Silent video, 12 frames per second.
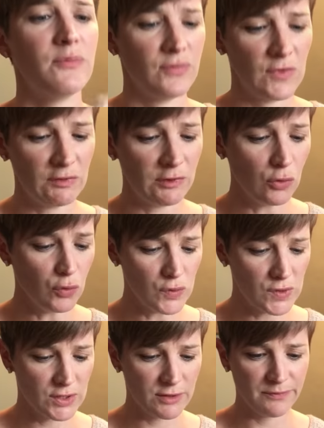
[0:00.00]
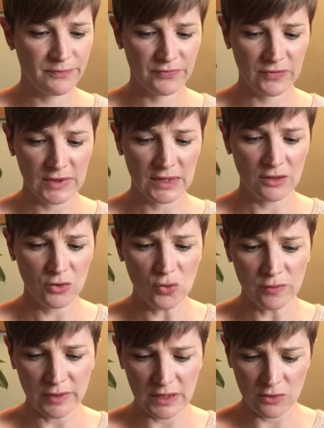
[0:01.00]
floats.
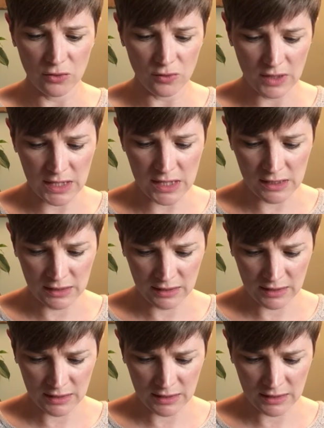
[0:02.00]
Hopefully they're okay.